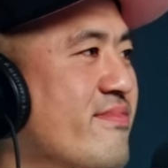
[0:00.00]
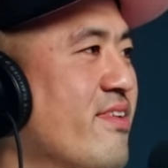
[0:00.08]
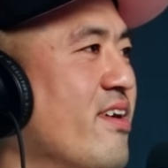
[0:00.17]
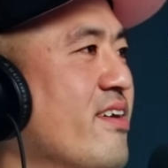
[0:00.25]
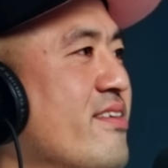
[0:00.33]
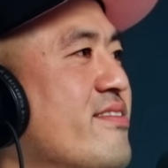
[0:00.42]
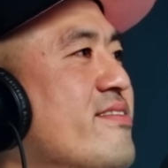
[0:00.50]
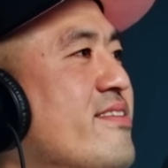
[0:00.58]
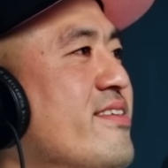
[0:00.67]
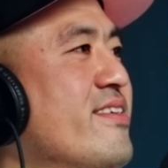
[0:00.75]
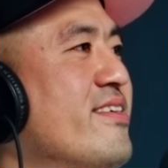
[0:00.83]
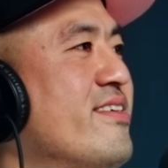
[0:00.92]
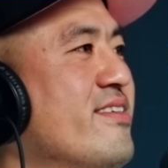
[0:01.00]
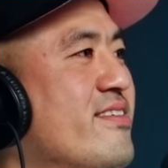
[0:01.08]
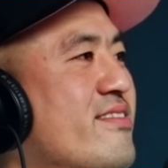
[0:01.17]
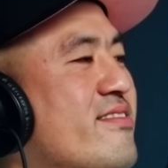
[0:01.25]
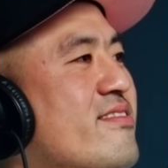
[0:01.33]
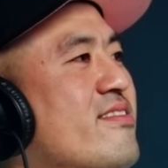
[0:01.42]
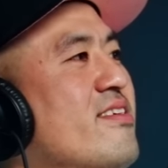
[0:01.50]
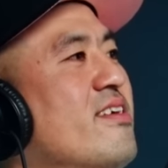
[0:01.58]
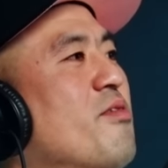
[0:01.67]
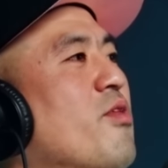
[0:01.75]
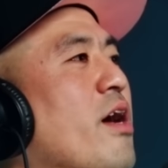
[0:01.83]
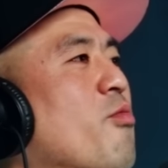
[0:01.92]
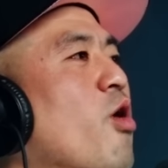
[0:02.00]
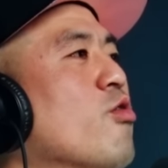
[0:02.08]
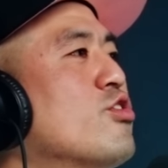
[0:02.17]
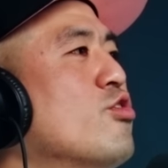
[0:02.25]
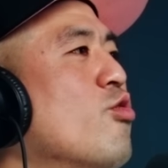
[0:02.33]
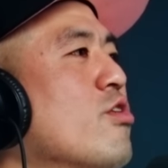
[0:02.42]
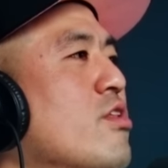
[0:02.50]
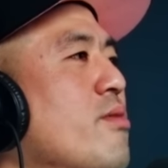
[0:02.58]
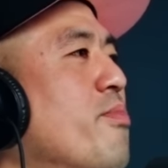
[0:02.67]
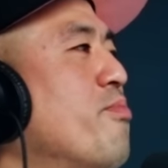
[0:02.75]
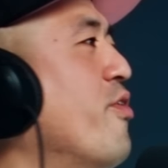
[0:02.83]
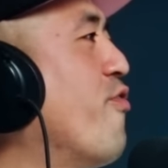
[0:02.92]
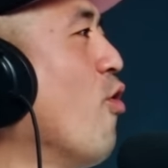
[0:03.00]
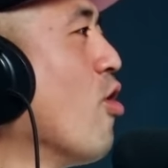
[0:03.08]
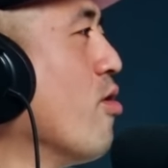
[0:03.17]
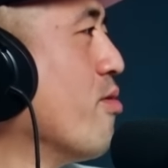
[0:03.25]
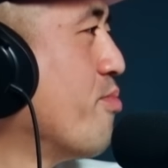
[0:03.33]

Right. Yeah, like what was you doing I, before?